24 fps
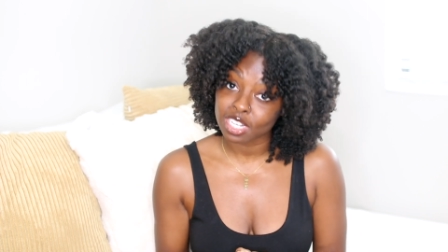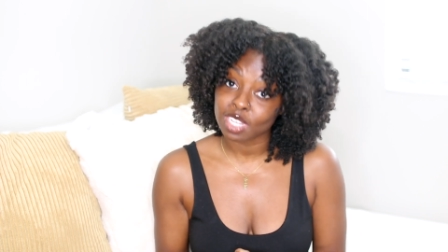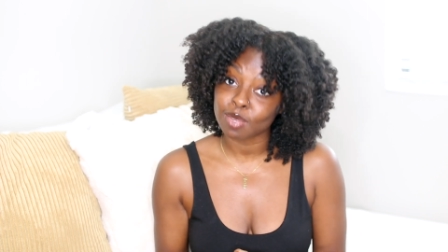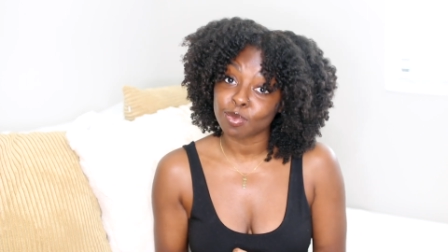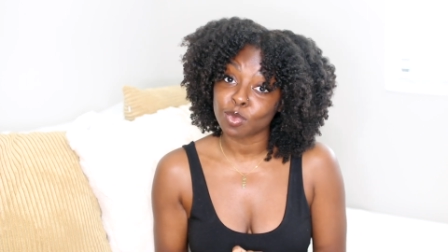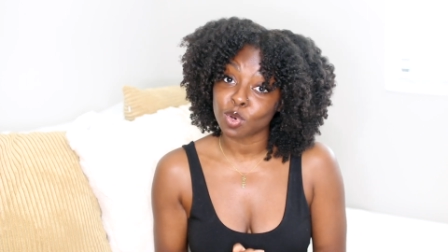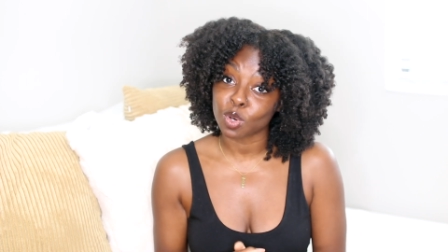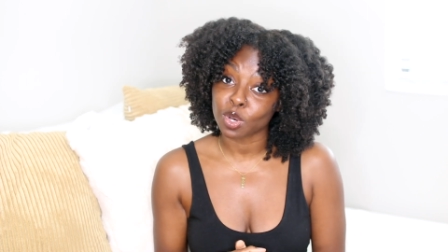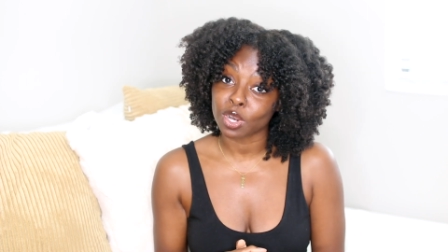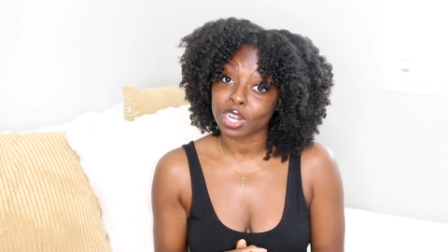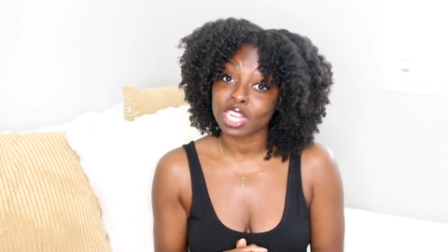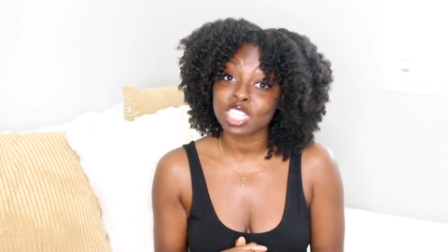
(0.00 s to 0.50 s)

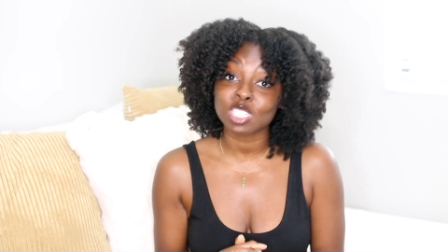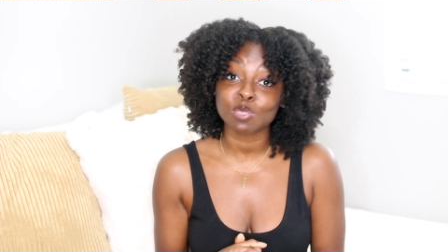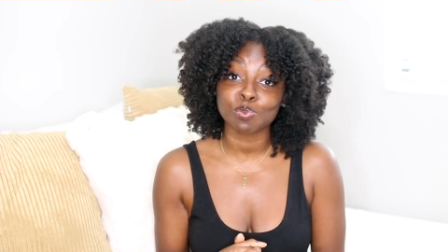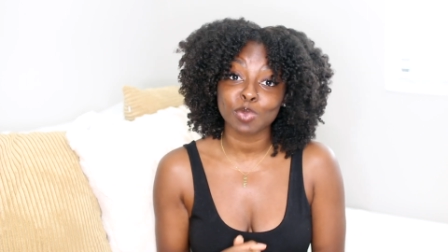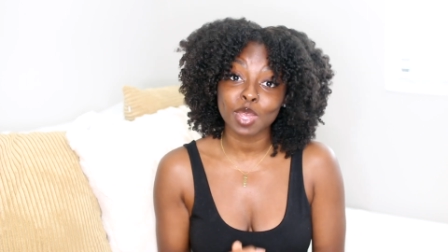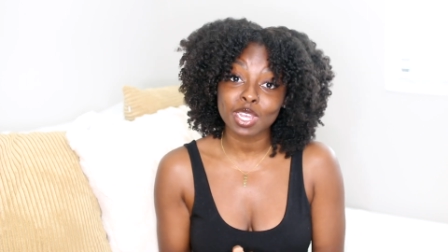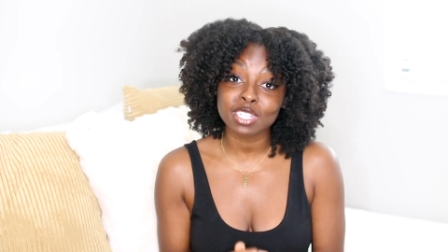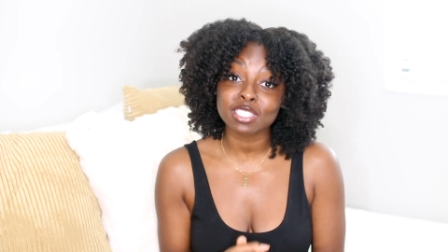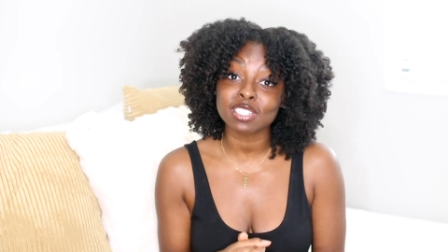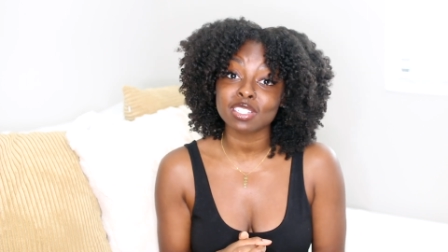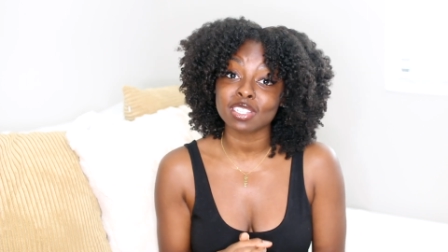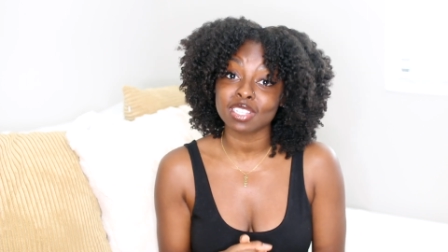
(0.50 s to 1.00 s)
anymore,
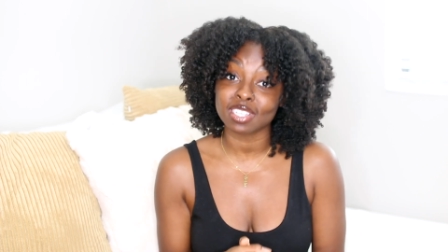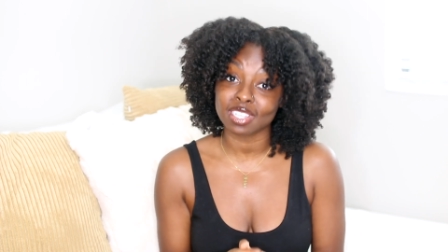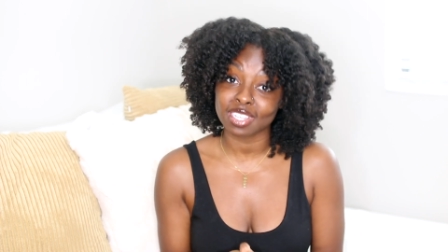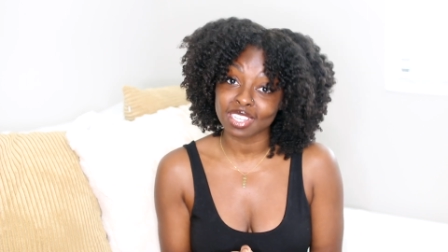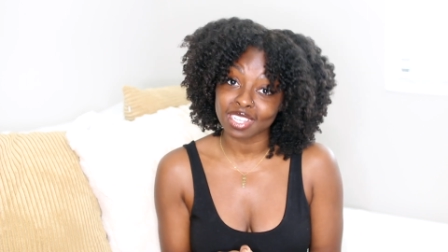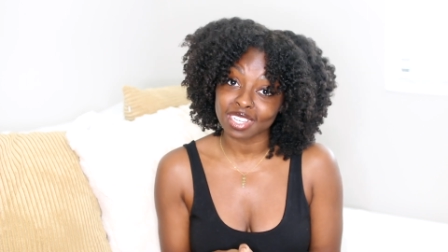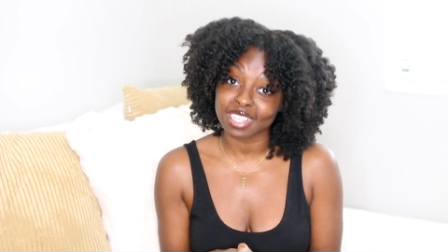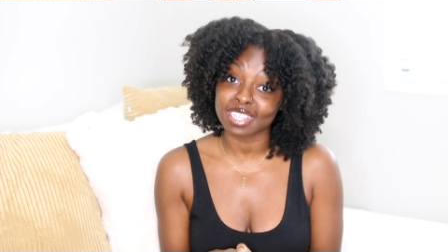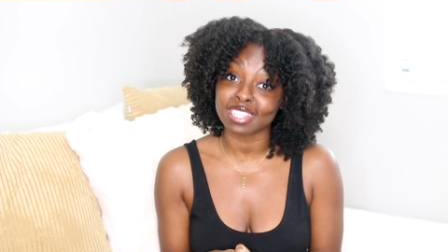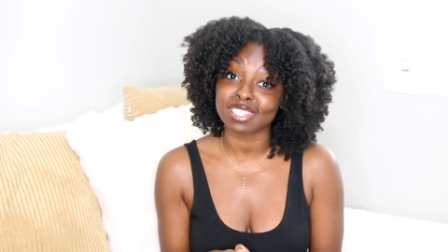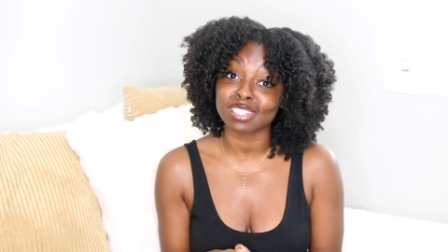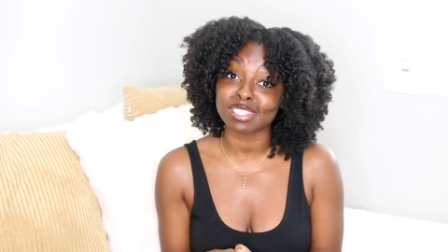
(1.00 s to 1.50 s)
especially
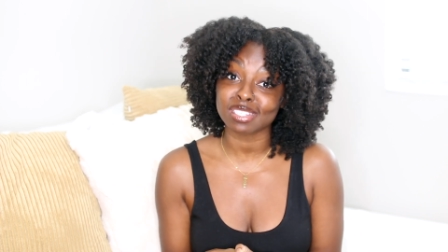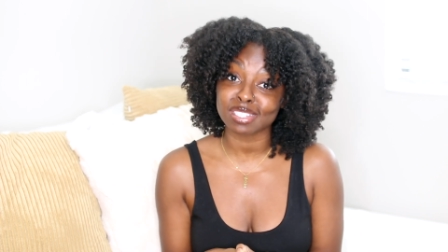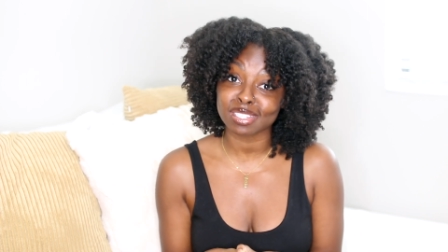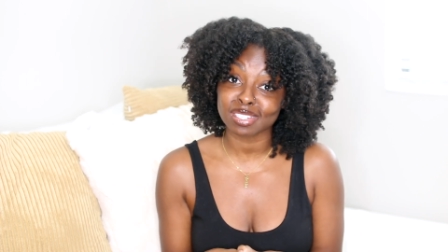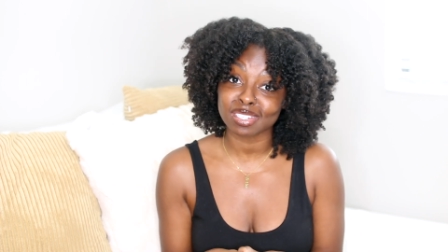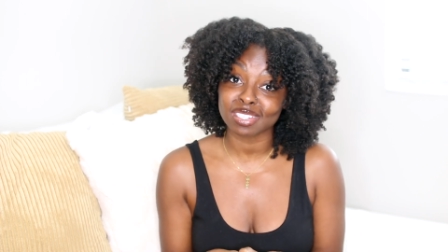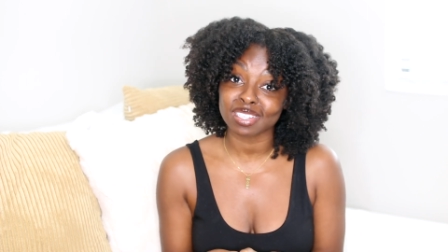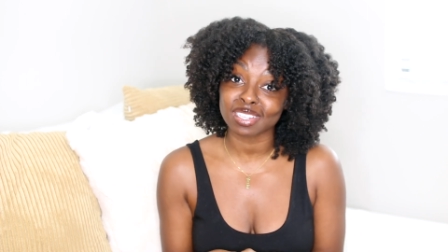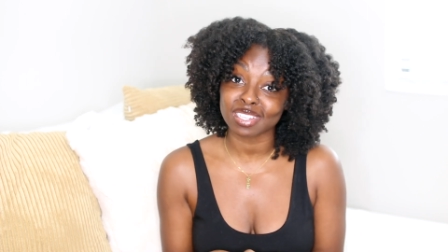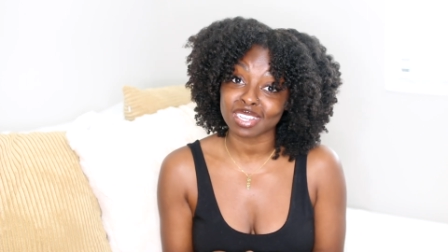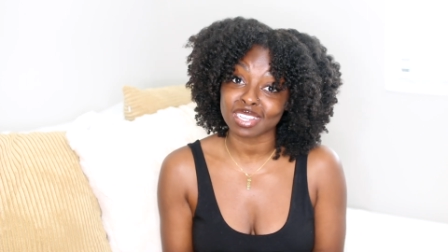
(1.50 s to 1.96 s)
his.